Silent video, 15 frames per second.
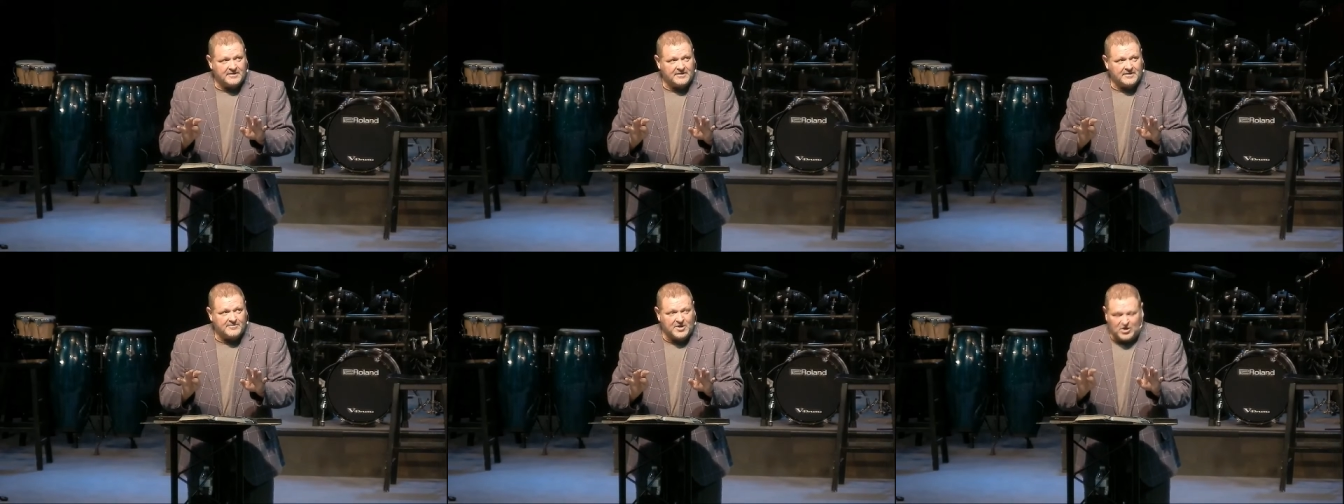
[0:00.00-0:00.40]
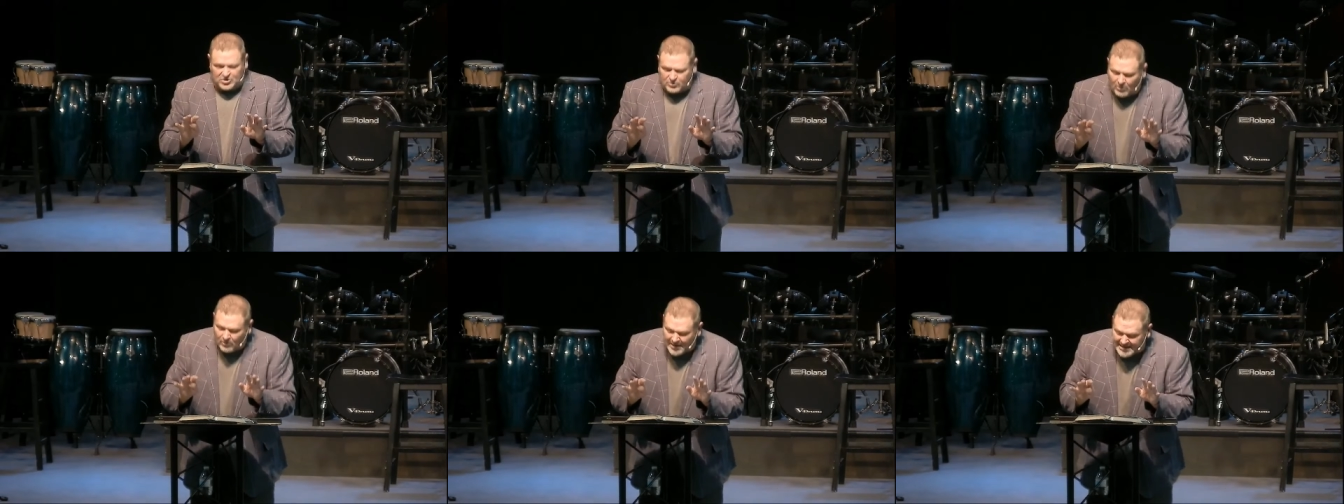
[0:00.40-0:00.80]
Because
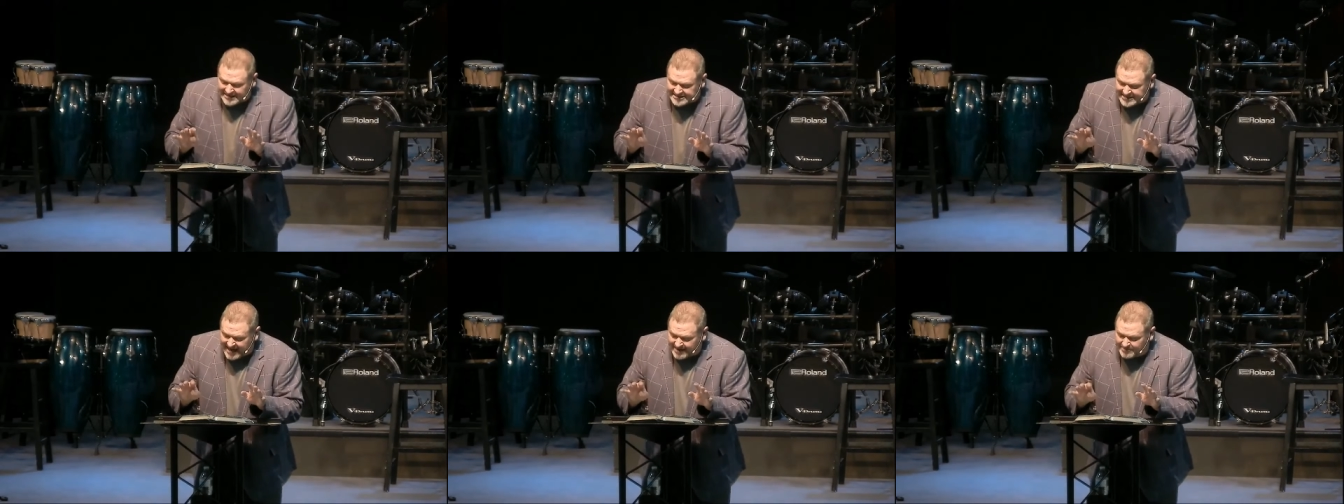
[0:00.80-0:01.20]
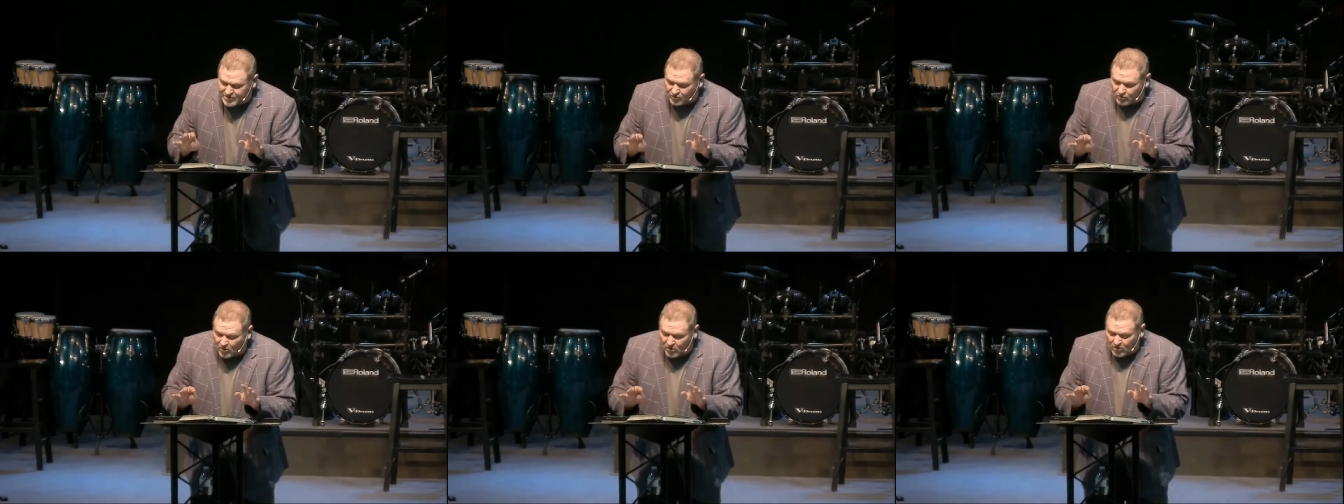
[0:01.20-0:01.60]
when we examine the
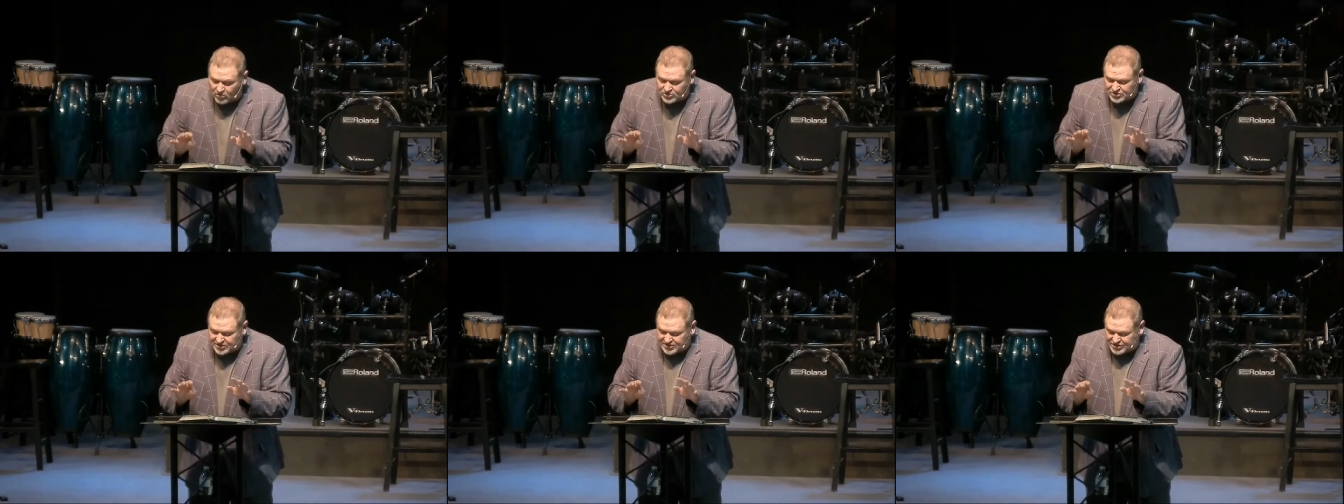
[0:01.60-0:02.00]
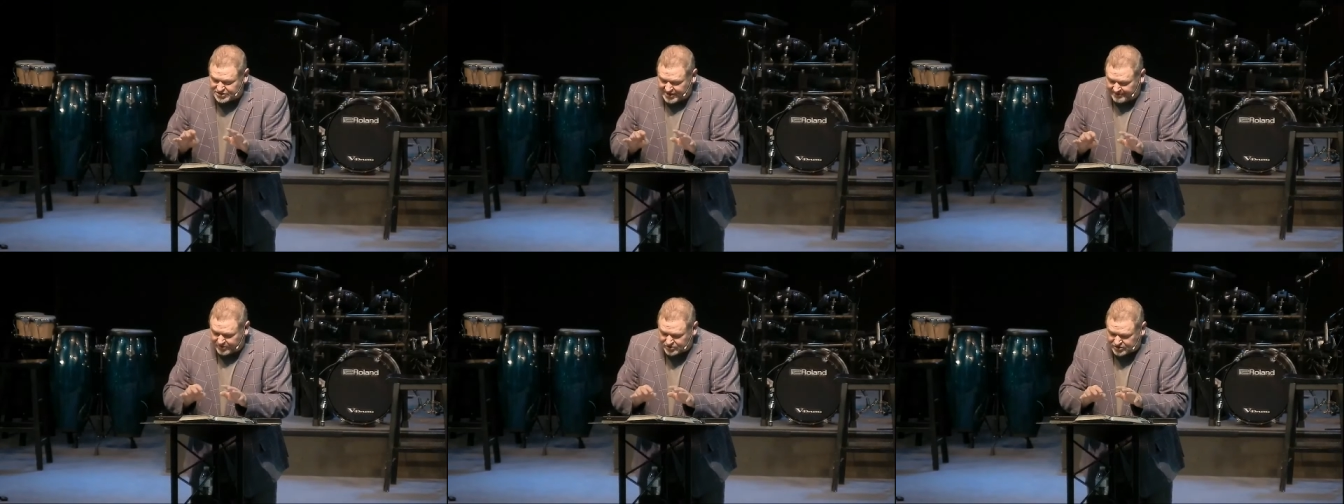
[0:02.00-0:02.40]
roles of the shepherds